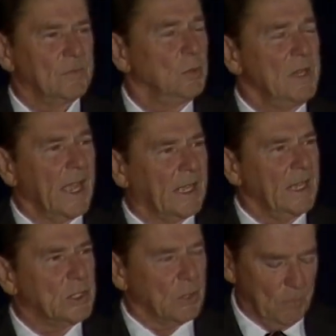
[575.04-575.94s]
two
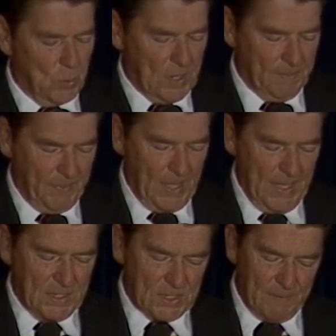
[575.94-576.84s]
decades or more,
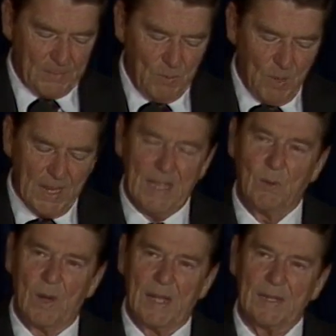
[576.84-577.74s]
something went
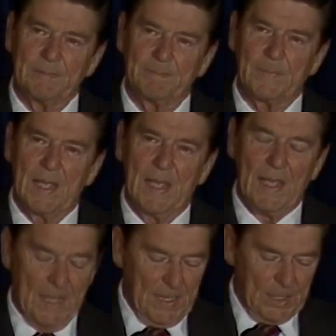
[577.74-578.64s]
haywire.
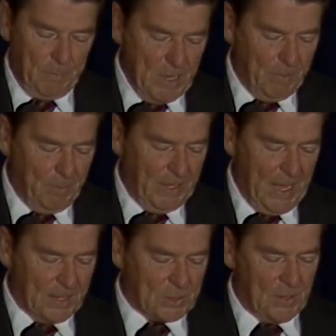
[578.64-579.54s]
The people
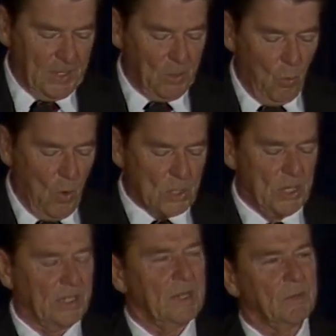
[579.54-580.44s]
began turning to
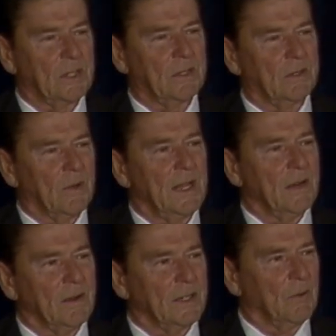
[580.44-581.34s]
Washington with
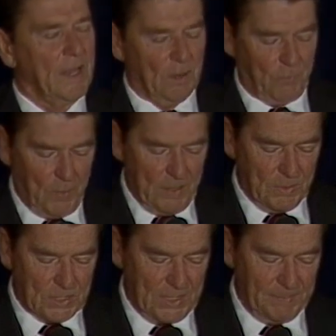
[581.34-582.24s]
greater and greater
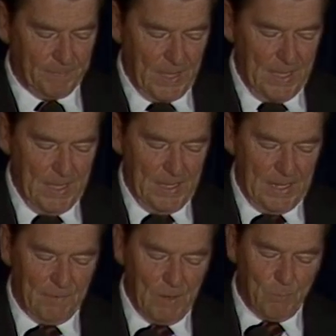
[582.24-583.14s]
frequency
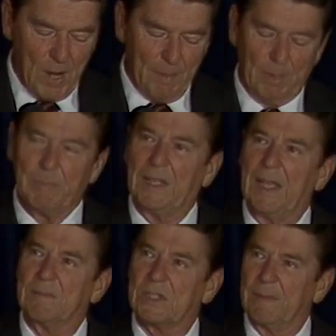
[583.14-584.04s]
every problem
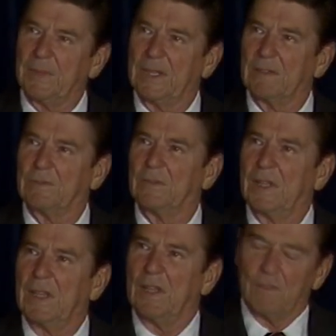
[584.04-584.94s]
became something of
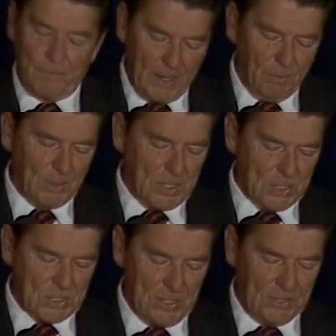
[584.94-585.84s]
federal
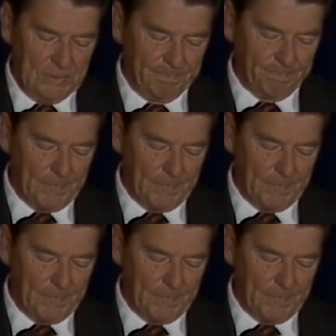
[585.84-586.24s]
concern.